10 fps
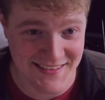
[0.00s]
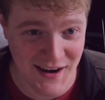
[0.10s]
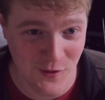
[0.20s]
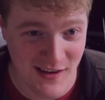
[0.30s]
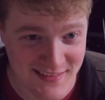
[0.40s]

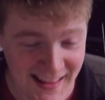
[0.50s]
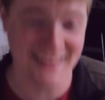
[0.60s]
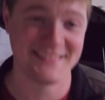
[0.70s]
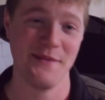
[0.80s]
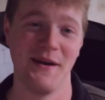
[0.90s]
than it was
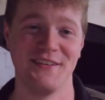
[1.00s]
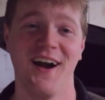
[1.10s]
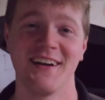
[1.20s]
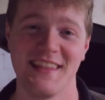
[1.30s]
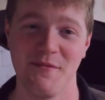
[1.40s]
last time I
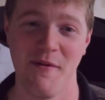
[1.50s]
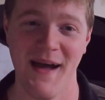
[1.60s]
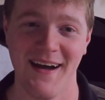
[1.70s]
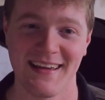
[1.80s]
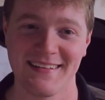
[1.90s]
talked to them
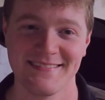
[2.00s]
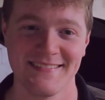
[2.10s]
about it?